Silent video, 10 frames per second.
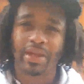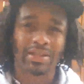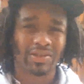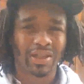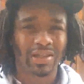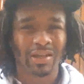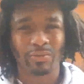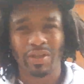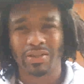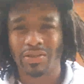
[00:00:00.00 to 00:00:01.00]
And so that they can
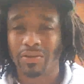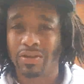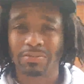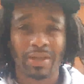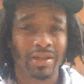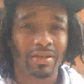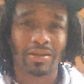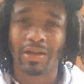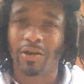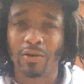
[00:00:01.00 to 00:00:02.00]
really do this, man,
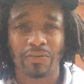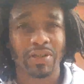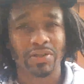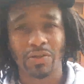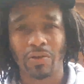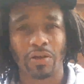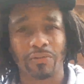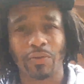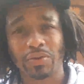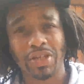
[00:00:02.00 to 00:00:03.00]
you know, hopefully soon on a
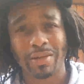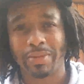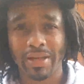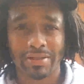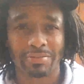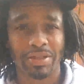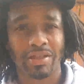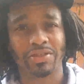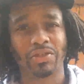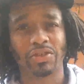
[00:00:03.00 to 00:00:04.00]
full-time basis,
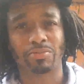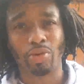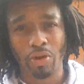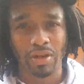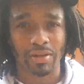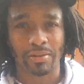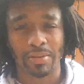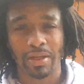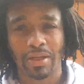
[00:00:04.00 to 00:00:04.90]
because you're supporting them.